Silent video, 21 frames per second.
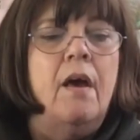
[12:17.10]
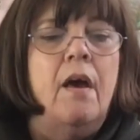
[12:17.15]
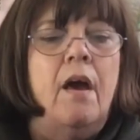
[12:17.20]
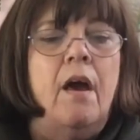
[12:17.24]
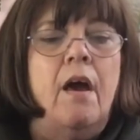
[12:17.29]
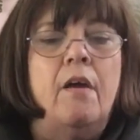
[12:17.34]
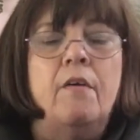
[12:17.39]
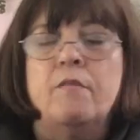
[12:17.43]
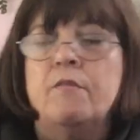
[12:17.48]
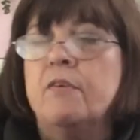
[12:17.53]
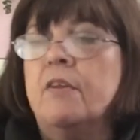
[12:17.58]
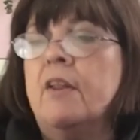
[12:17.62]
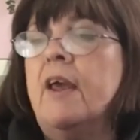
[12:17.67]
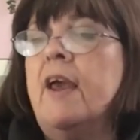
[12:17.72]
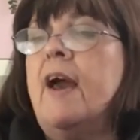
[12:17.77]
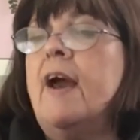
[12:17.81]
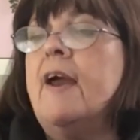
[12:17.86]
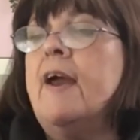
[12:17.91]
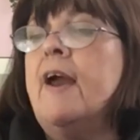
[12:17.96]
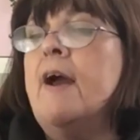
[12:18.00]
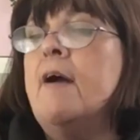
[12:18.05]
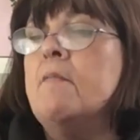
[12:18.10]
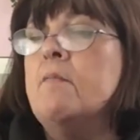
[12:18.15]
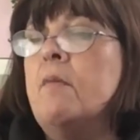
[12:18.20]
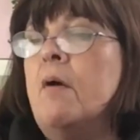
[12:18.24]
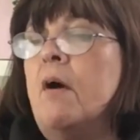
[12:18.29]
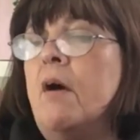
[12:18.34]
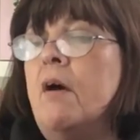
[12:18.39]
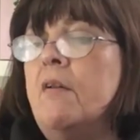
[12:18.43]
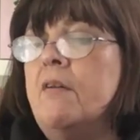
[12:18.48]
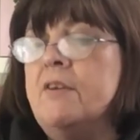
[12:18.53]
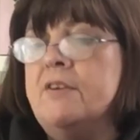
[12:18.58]
hopefully I am
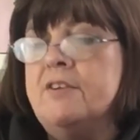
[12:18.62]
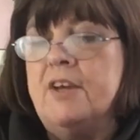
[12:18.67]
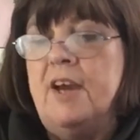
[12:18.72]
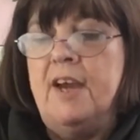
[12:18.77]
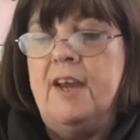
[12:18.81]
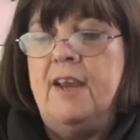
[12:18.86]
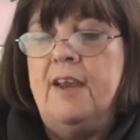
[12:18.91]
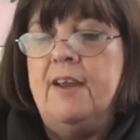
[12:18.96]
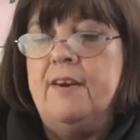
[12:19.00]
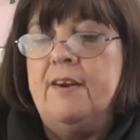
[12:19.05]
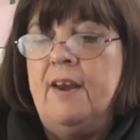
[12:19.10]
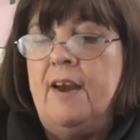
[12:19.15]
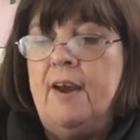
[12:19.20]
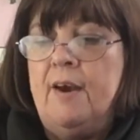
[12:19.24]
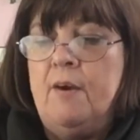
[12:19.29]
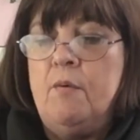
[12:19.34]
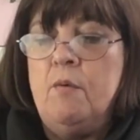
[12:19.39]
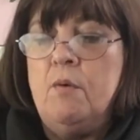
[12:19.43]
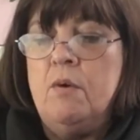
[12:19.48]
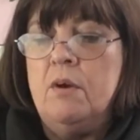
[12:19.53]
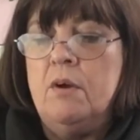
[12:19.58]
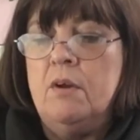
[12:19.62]
on a diet now,